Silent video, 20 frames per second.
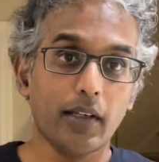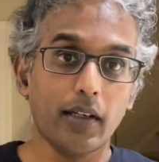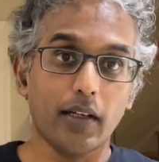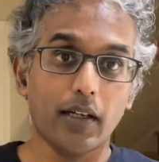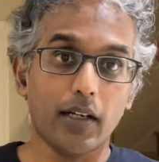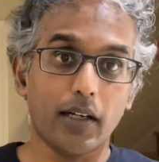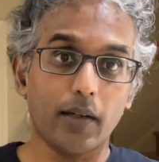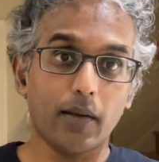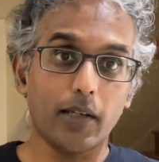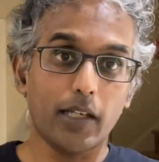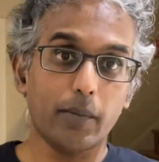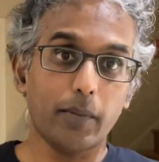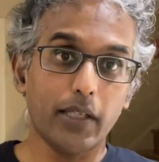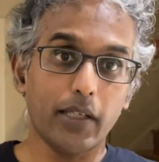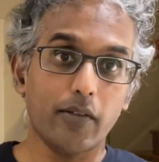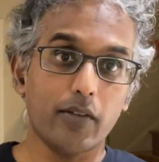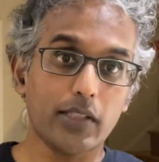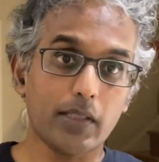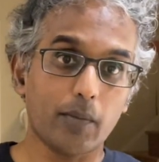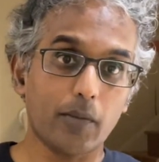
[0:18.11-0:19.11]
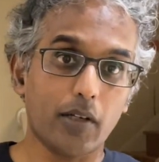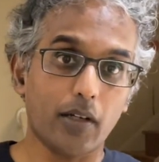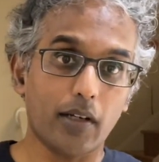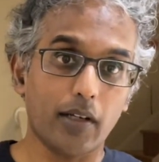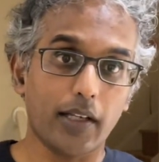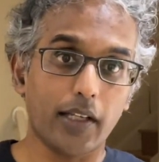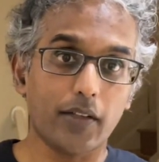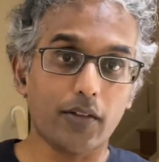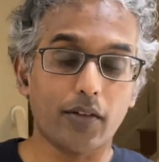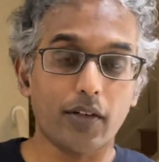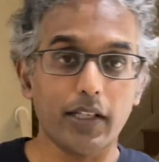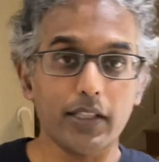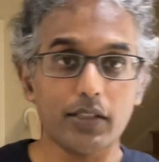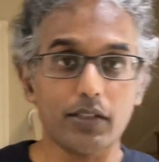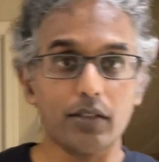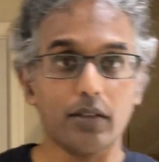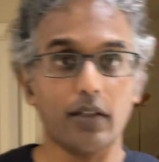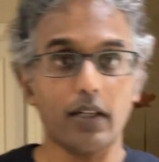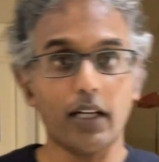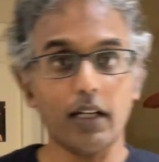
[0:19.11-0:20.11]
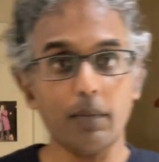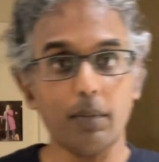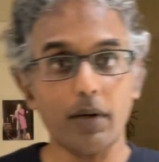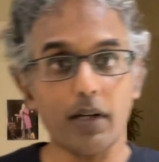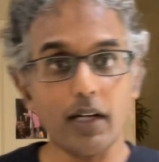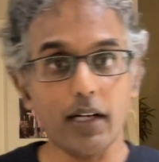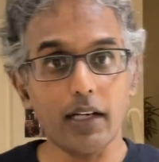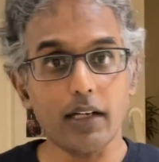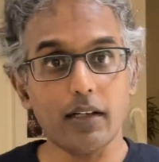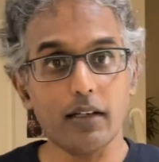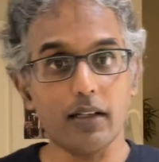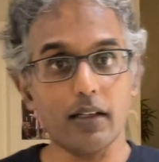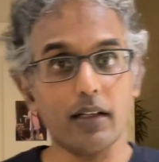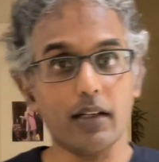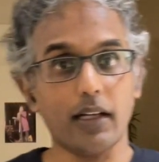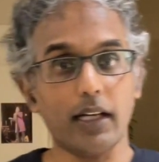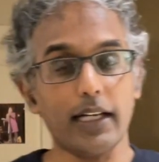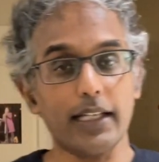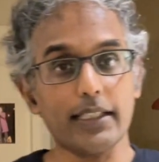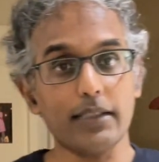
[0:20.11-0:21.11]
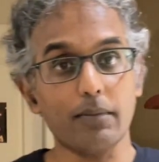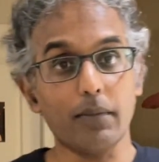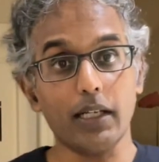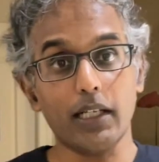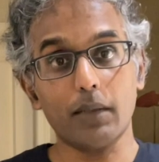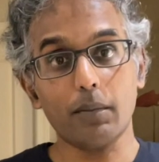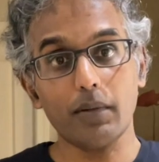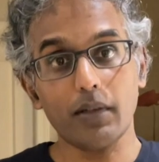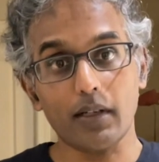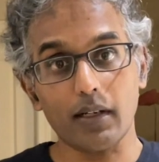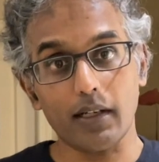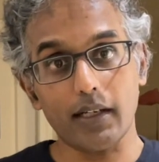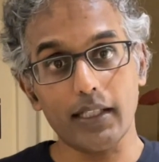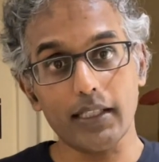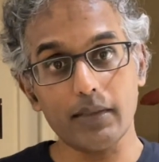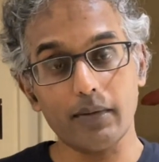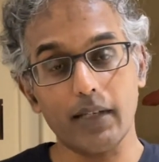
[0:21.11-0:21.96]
Uh, let me give you some context, right? So our product uh, has multiple clients.